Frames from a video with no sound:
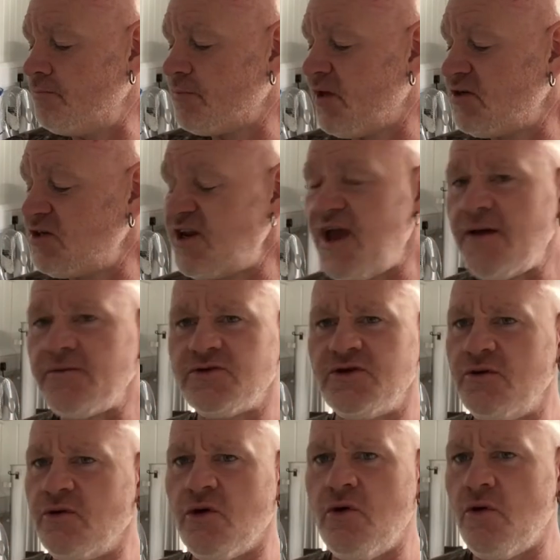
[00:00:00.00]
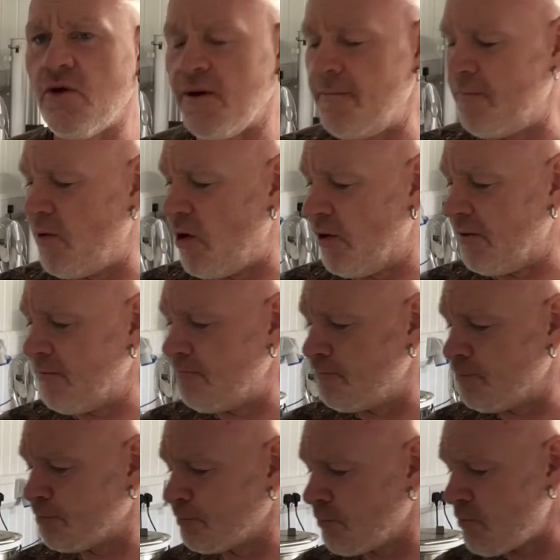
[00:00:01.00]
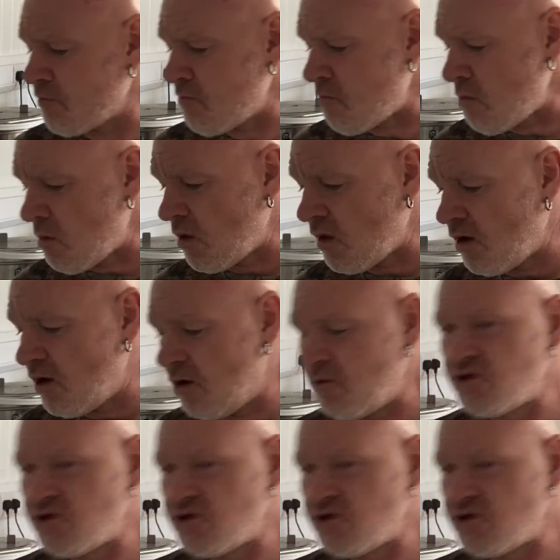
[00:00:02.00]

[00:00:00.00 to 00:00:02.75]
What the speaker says: It's an absolute corking pint. I